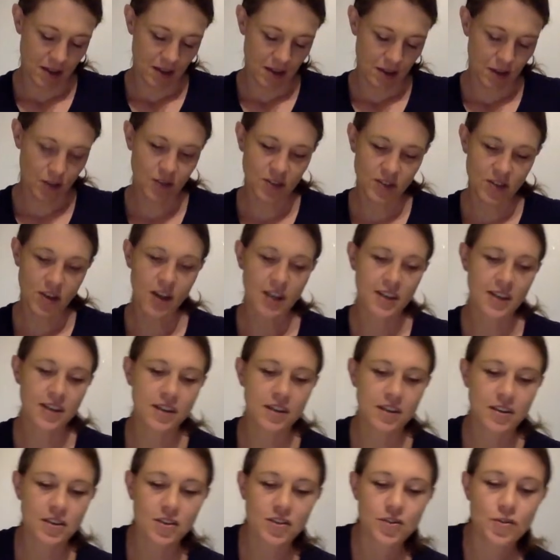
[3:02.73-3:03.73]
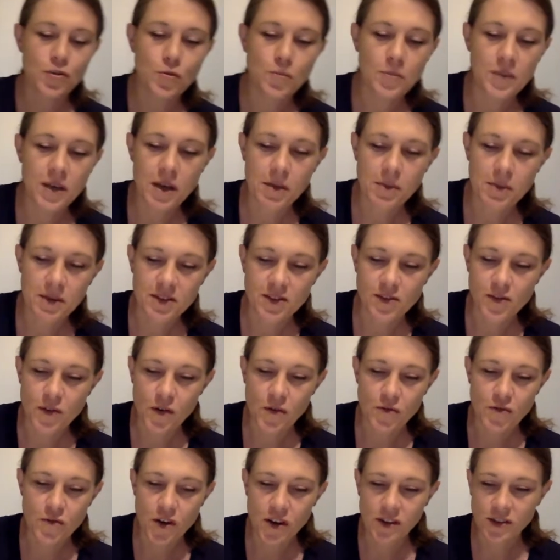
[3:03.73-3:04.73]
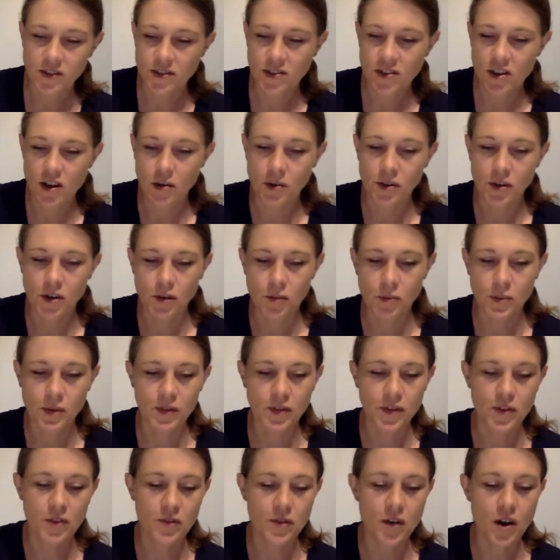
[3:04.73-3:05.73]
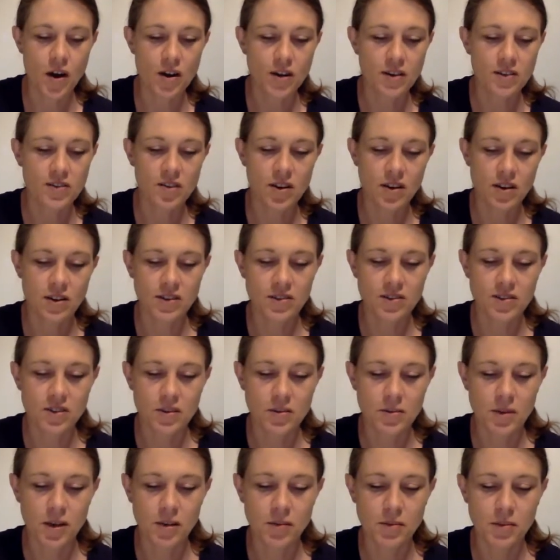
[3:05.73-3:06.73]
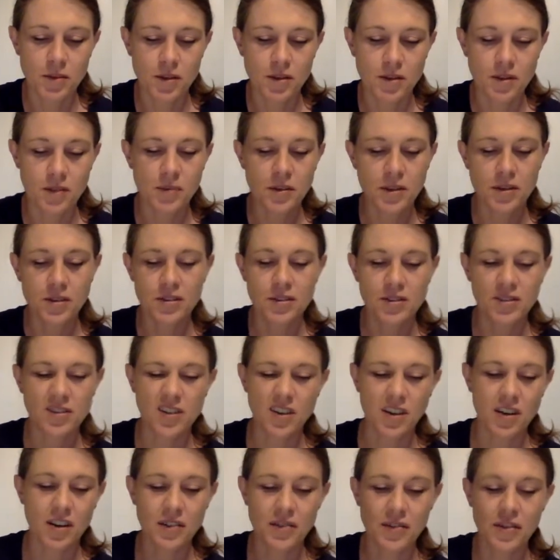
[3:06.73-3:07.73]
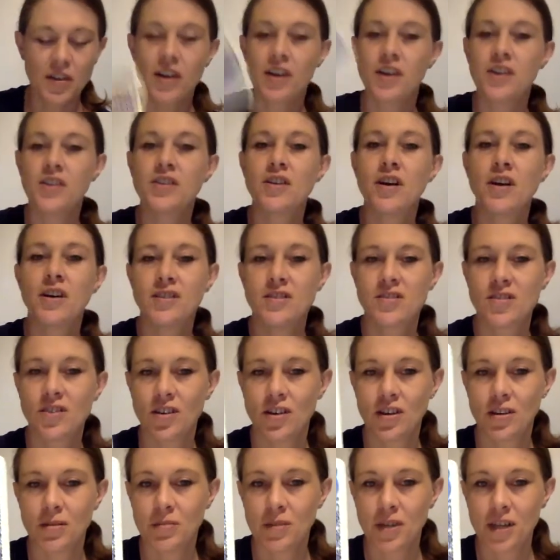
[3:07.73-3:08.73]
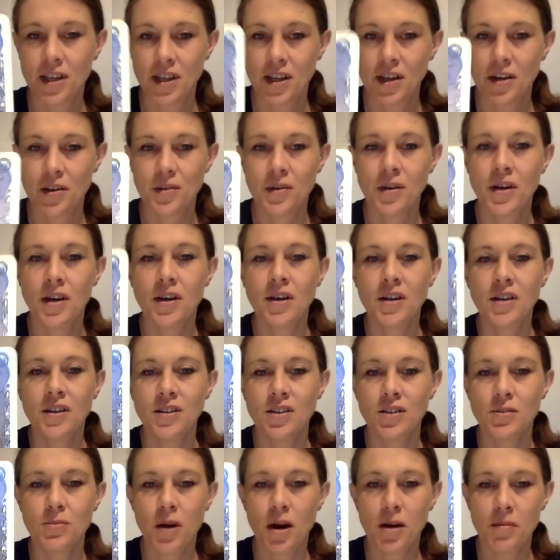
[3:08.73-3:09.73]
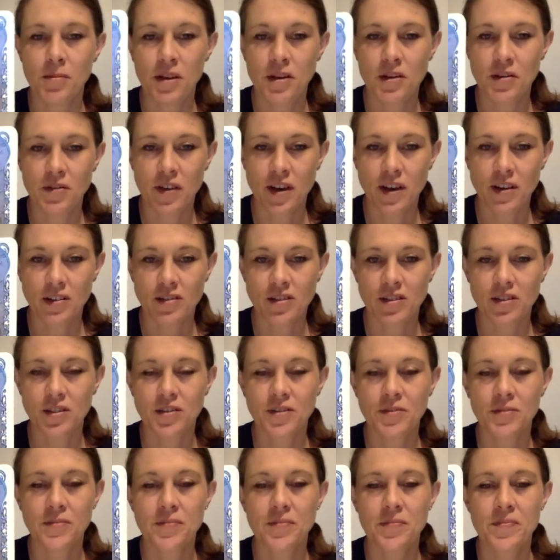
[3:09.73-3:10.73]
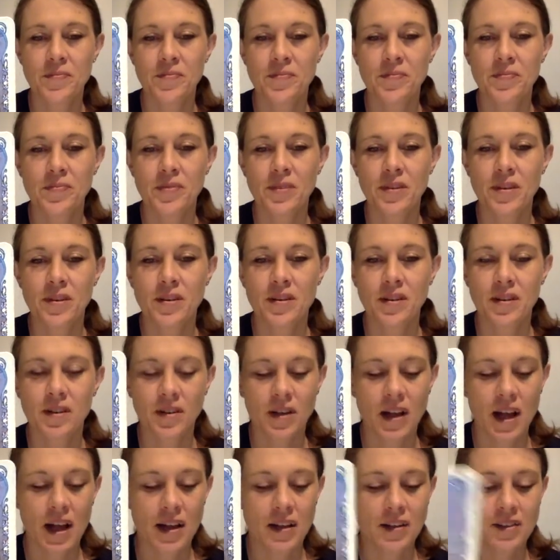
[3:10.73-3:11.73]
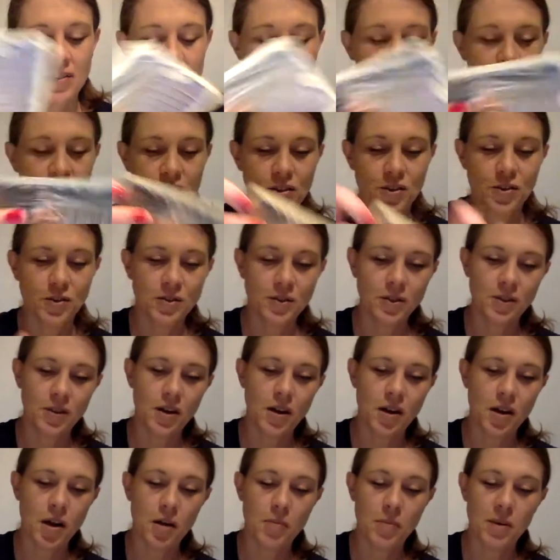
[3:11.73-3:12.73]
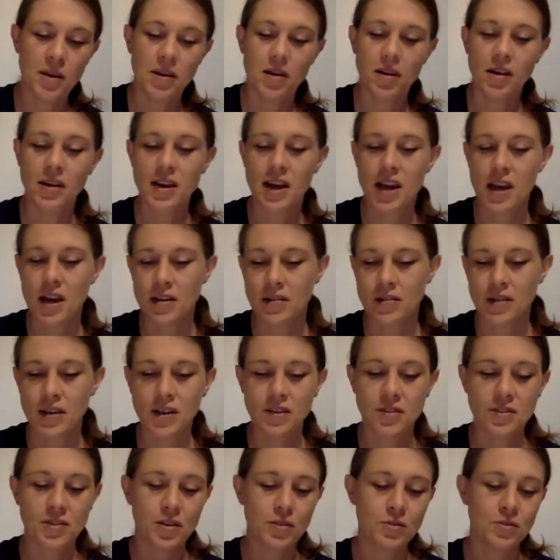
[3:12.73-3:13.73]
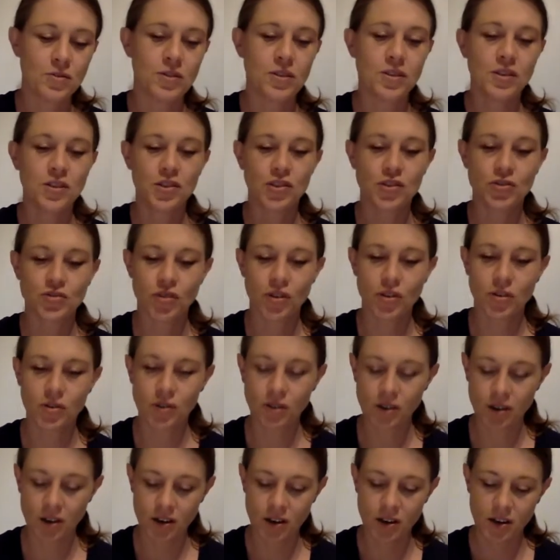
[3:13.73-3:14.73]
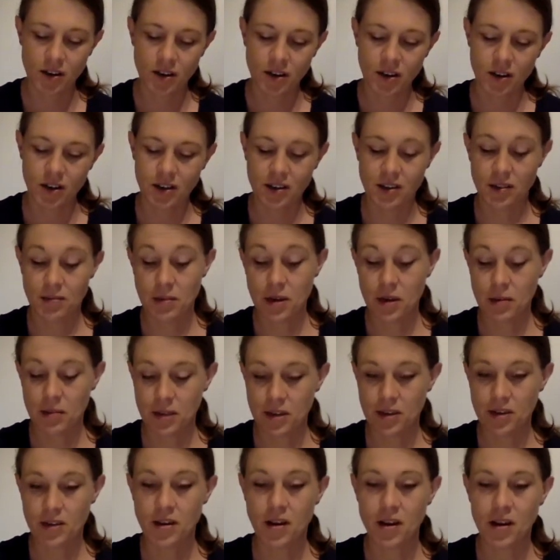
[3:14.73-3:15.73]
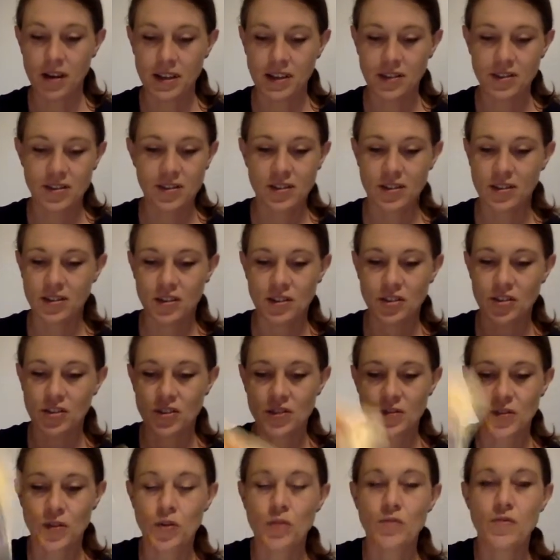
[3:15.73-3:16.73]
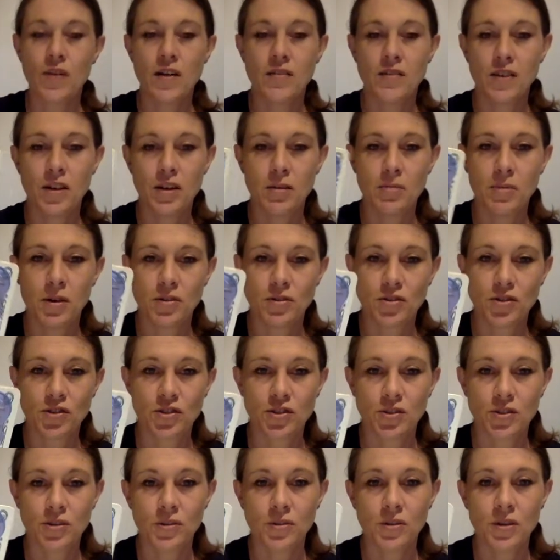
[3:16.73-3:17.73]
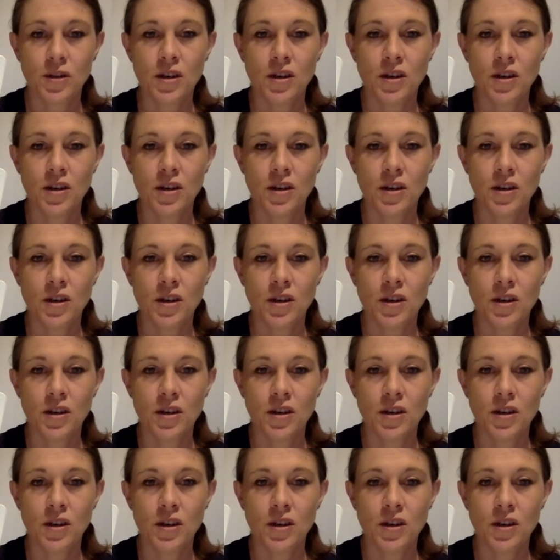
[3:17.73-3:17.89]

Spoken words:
Looks like it could all be a bit of a front going on with you fire signs at the moment, because I feel at night time, Leo, you might be affected. Okay, so a bit like Aries, holding it strong, and then maybe at night you just feel very emotional.